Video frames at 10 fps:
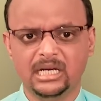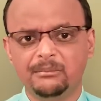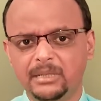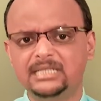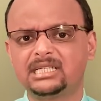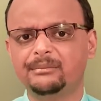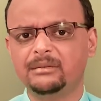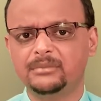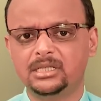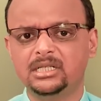Please
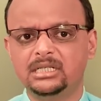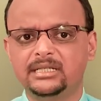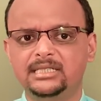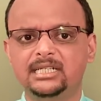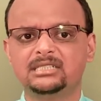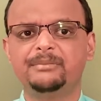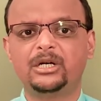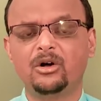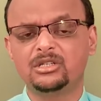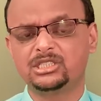remember that just
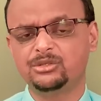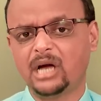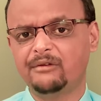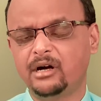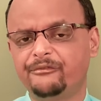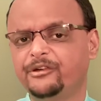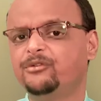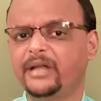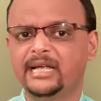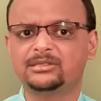because you have a
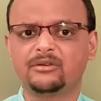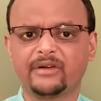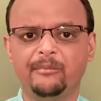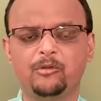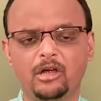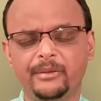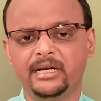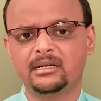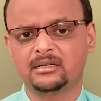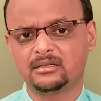few days of
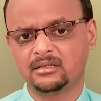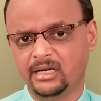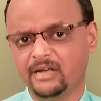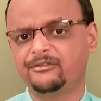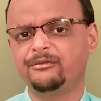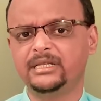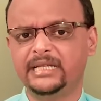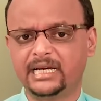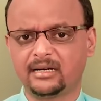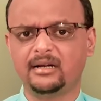employment left with
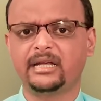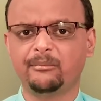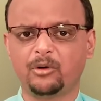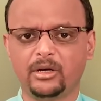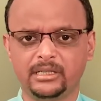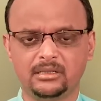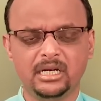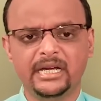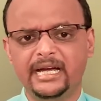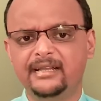the current employer,
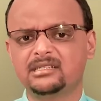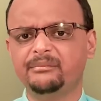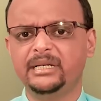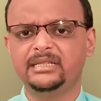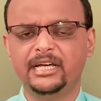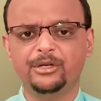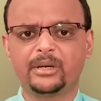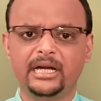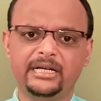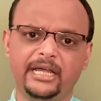it doesn't mean that you
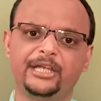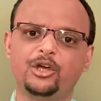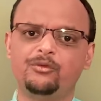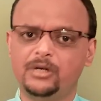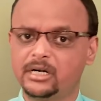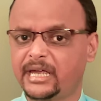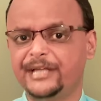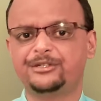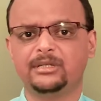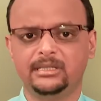can take your work
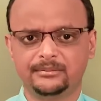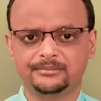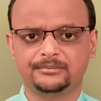casually.